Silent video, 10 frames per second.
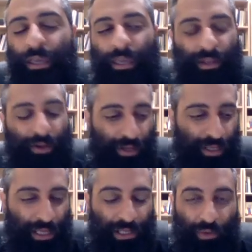No, it,
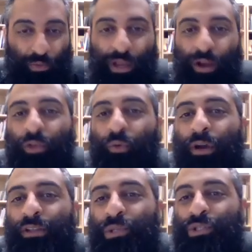it, we are the
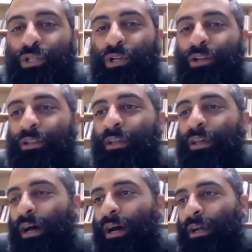ones who turn
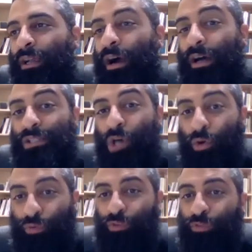uh, God's
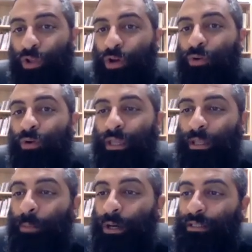overflow and
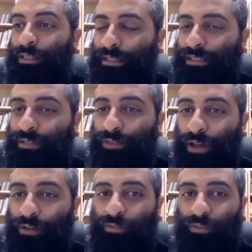abundance of
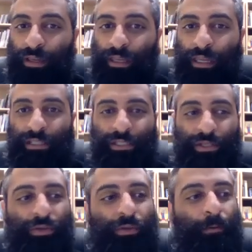love
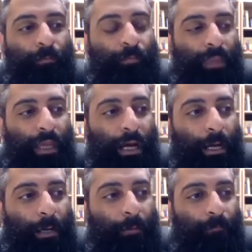into
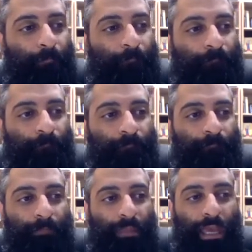um,
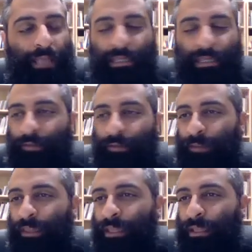into the
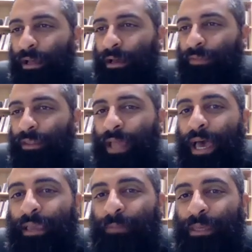feeling of the
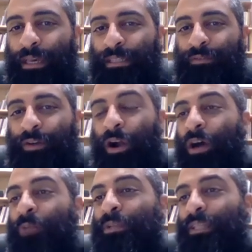lack because of our
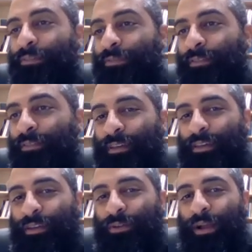unbelief,
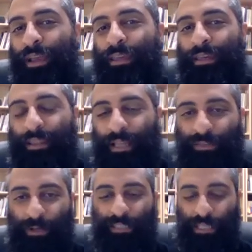right? That's
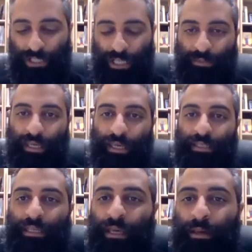why St. James
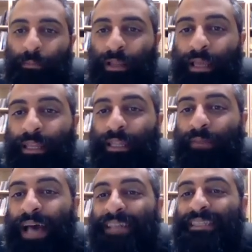says, "But let him
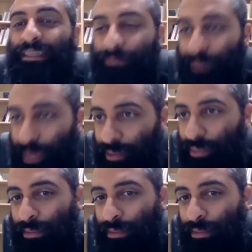ask in faith."